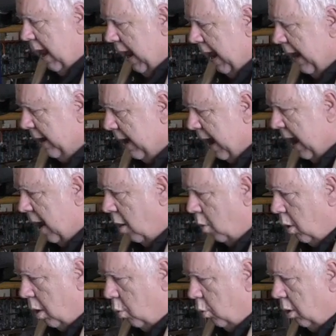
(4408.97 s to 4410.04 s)
and
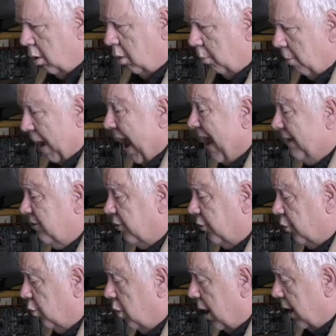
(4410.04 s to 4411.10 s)
now we're back
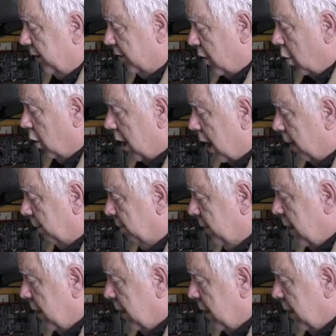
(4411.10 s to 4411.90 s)
to Adoka.